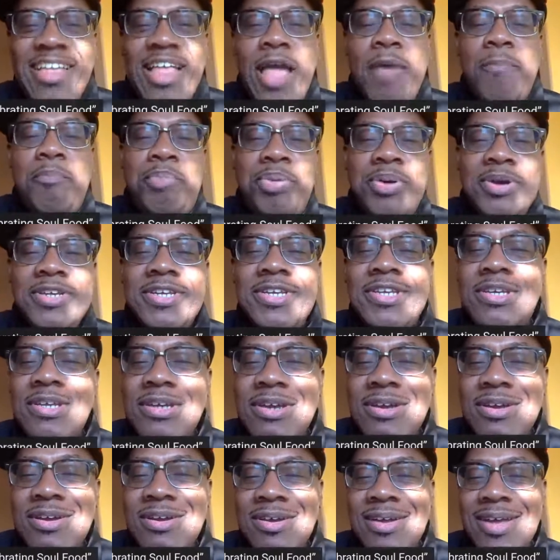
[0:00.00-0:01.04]
They put
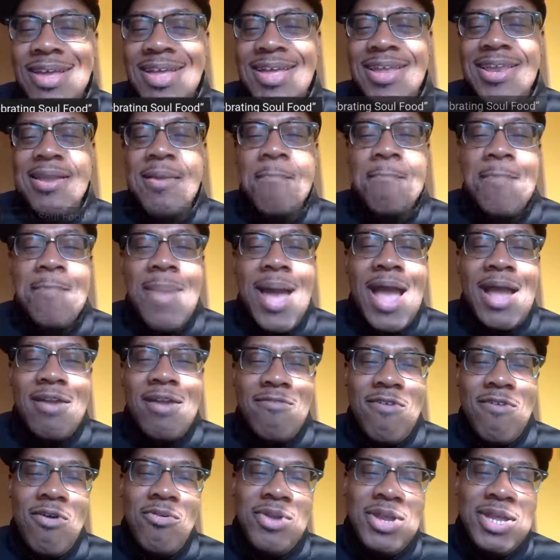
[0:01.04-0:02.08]
sugar in the
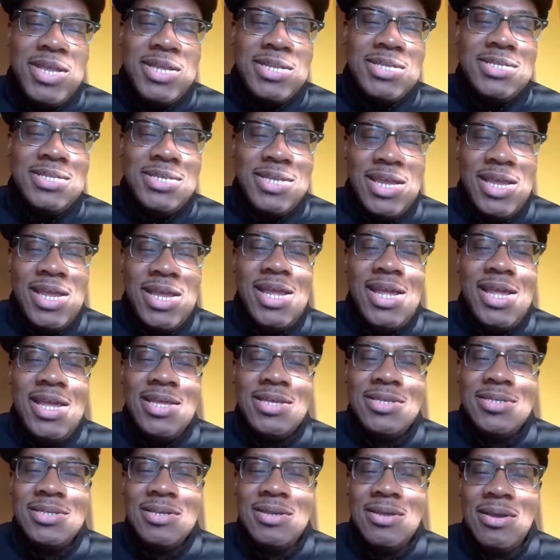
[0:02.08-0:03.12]
macaroni and
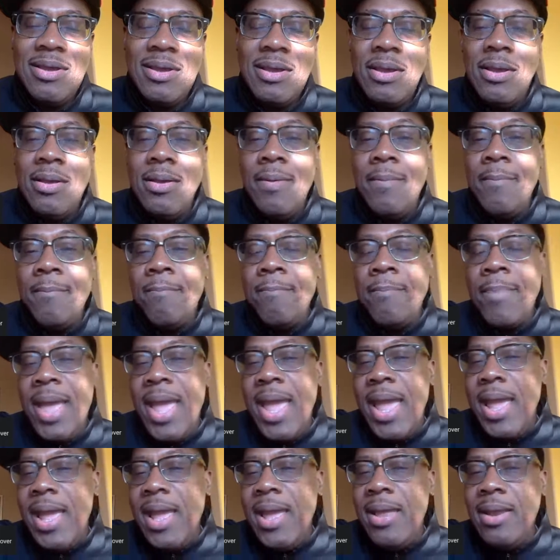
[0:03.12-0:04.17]
cheese.
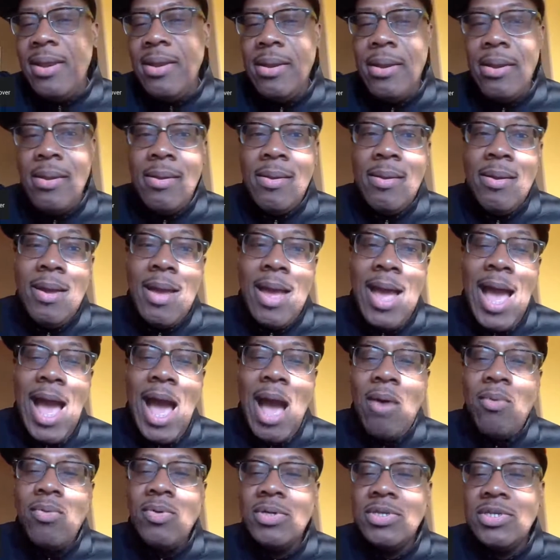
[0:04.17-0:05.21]
Man,
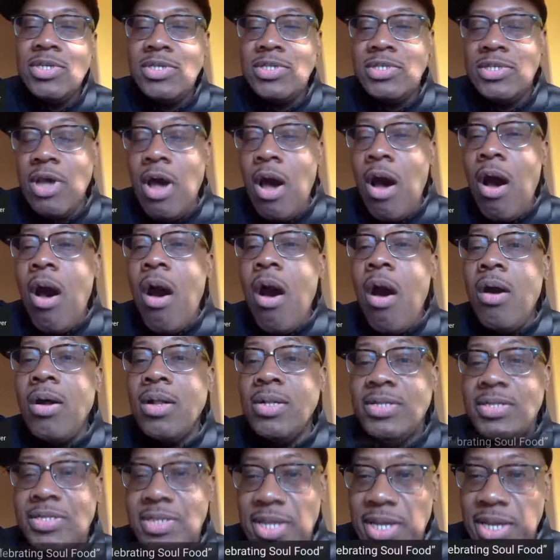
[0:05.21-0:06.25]
I was
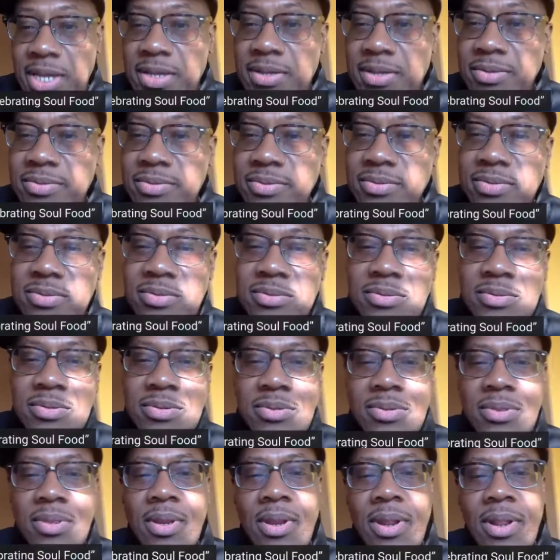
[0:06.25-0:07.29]
salty.
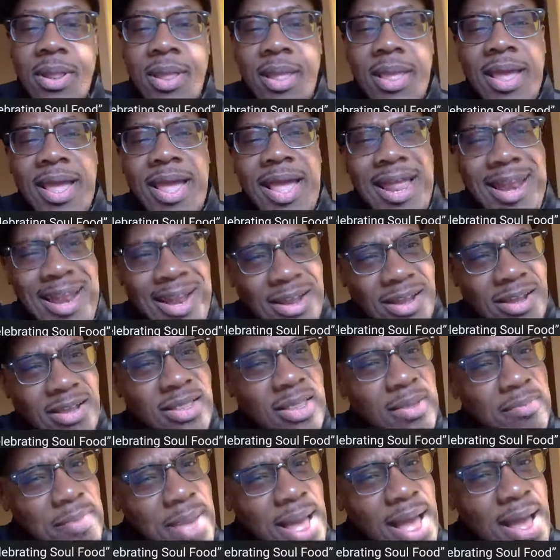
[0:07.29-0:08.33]
And I looked
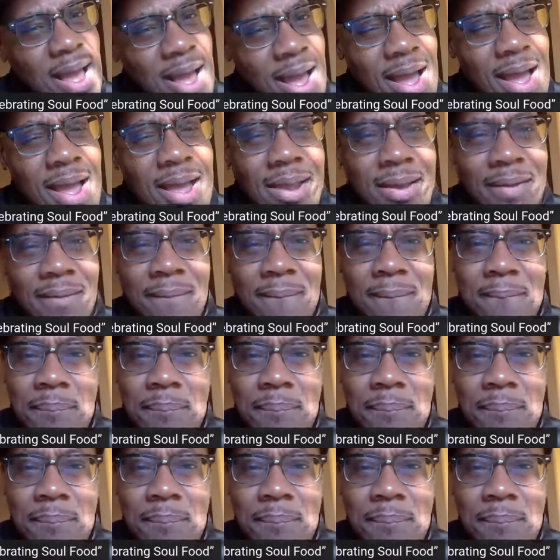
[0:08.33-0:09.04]
at my aunt,